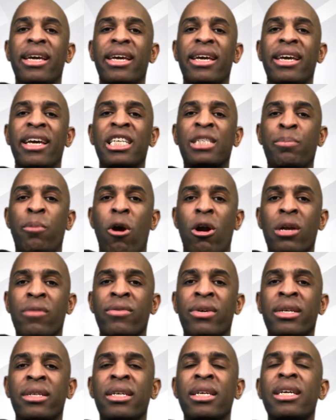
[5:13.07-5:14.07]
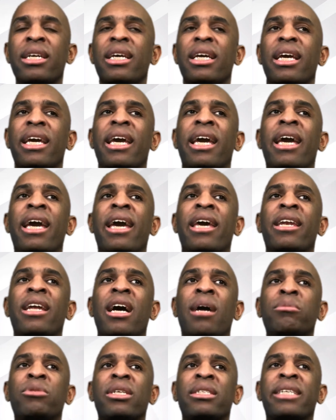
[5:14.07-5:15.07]
is part of it and
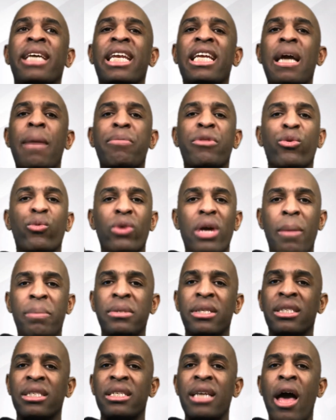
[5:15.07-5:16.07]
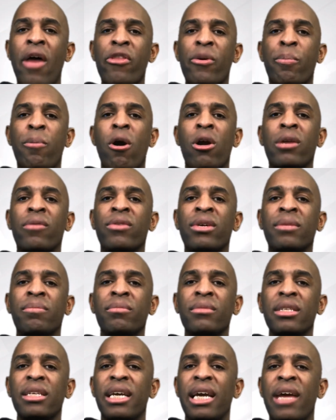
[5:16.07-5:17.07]
um, just getting up the reps is another part of it.
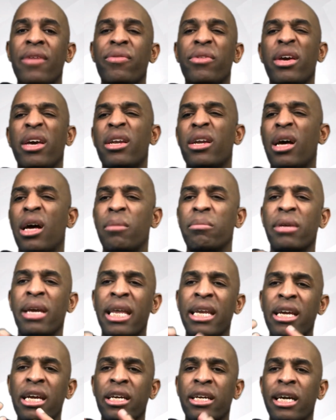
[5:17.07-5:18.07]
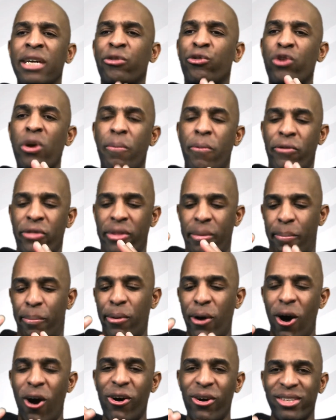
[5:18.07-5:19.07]
And then um, getting a good grip on the
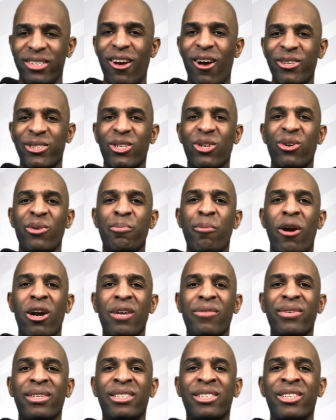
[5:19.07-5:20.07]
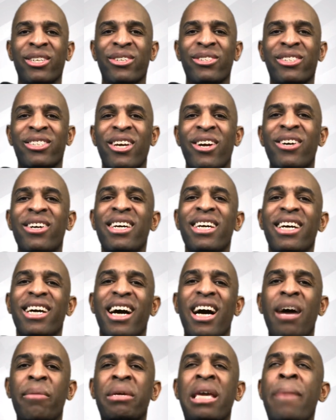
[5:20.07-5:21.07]
ball is also a part of it too. So
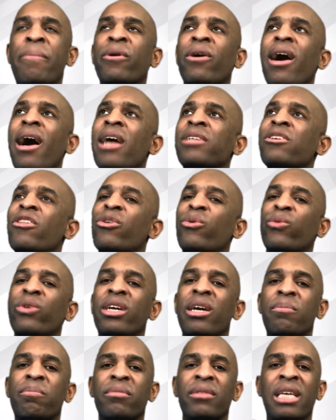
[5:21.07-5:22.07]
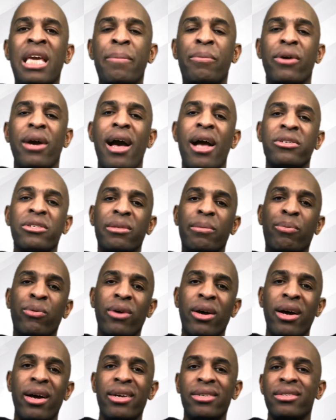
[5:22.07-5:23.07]
um, keep your eyes on the rim, keep your eyes on the
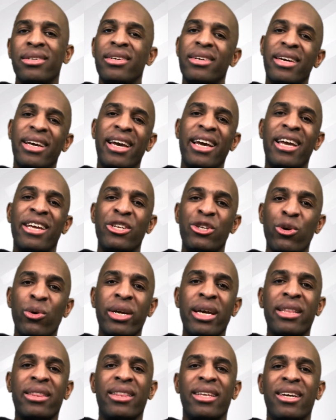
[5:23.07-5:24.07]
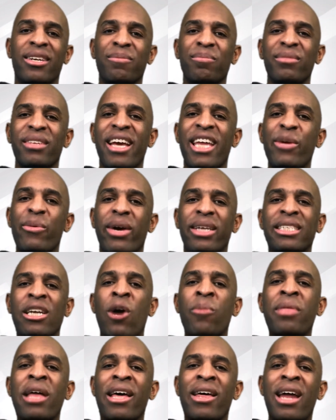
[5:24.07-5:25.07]
prize, and you'll get there. Anyways, I hope
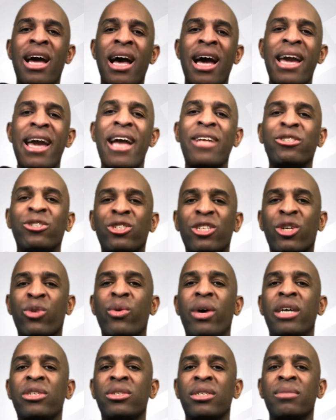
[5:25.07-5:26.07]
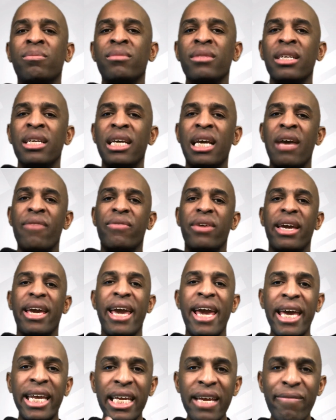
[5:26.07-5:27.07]
that I answered your question. If
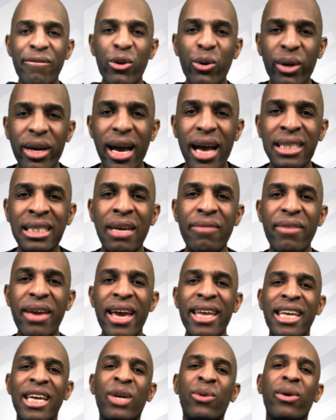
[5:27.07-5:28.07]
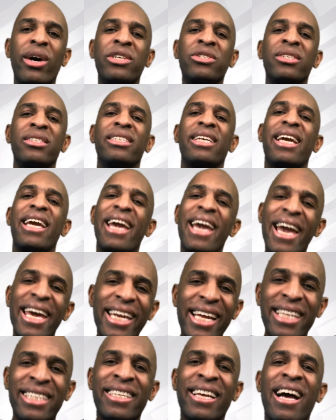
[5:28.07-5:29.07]
any of you guys have any questions
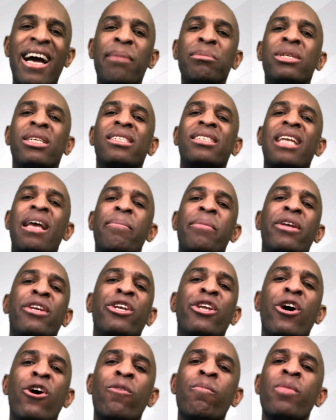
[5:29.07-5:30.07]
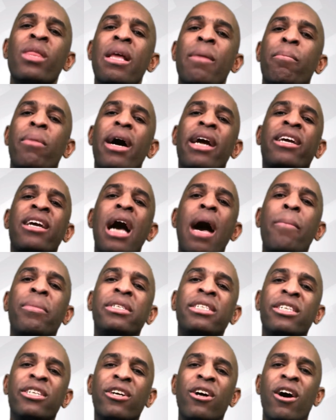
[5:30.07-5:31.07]
anytime, just let me know by
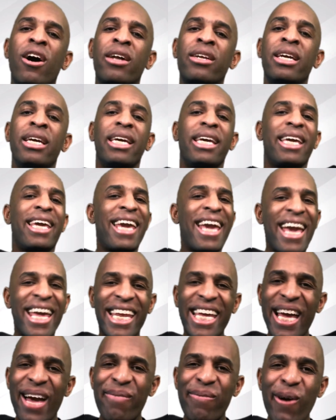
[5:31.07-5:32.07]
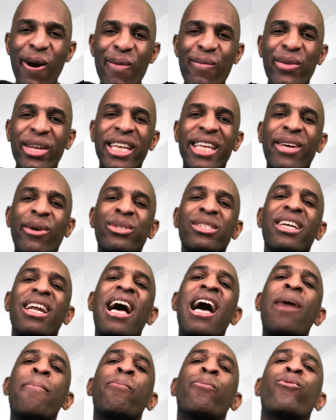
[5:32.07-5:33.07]
commenting on any of our videos, and
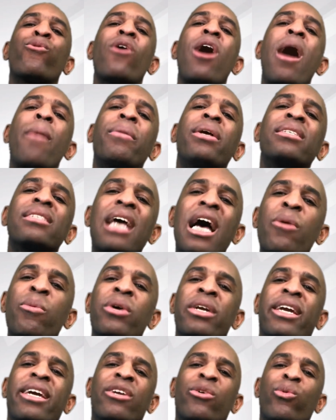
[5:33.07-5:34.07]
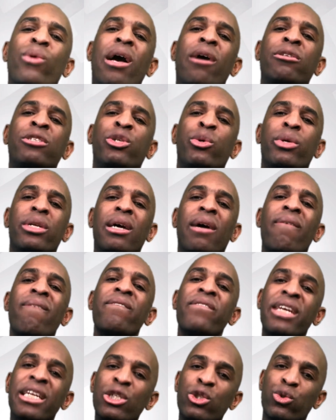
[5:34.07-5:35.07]
I promise I will get around to it
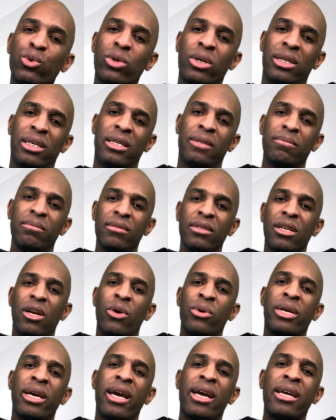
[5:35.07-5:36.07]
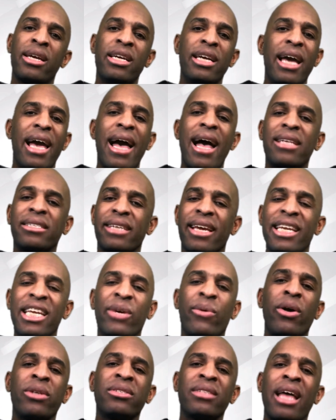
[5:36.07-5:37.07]
eventually. Okay? Ask any
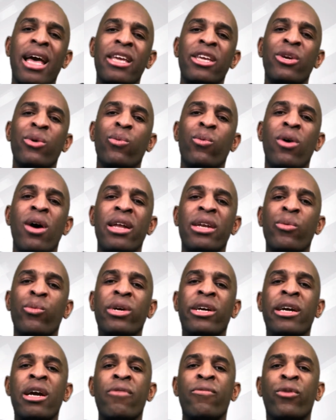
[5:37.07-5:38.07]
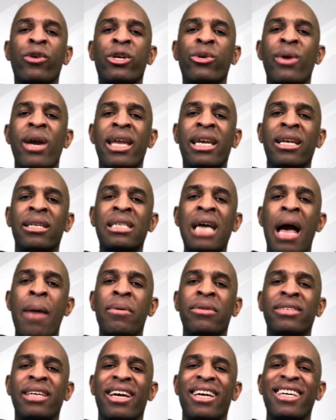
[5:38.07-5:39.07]
question that you want, and we're here for you any time
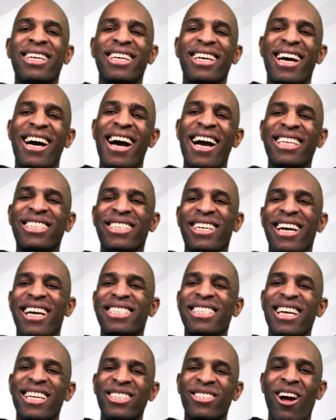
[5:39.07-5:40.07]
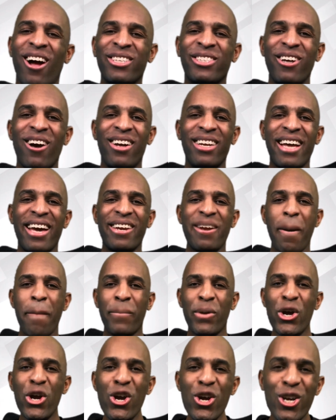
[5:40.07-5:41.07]
of day. All right, you guys. Talk to y'all later.
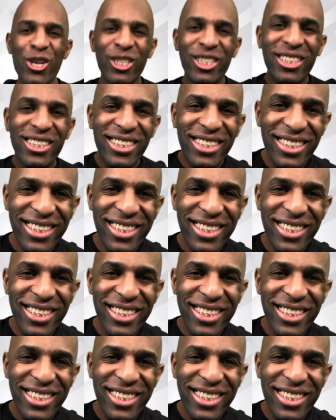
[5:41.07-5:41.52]
Peace.